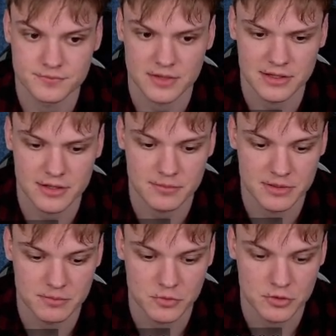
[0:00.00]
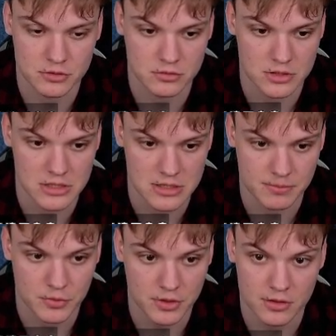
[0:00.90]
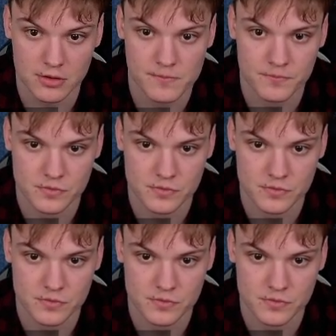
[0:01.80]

a little bit more to the point here.